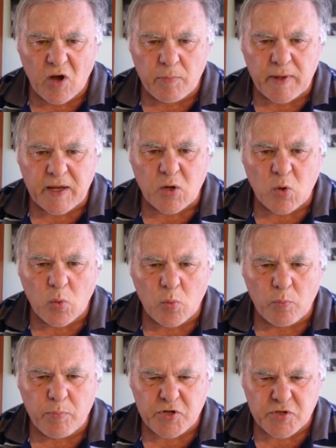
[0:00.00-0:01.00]
I played
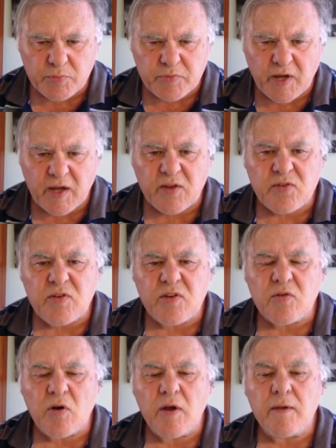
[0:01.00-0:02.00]
bishop takes. That's right.